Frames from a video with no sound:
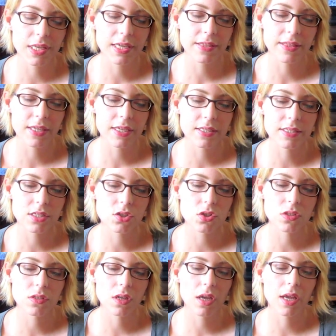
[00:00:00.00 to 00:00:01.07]
like this,
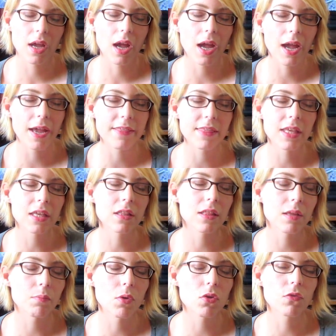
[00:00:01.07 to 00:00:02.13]
I think
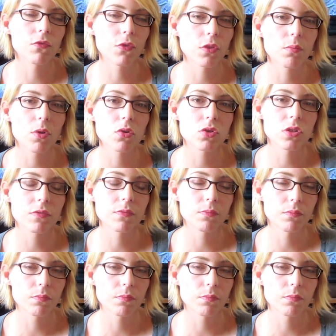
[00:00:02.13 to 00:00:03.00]
that for the most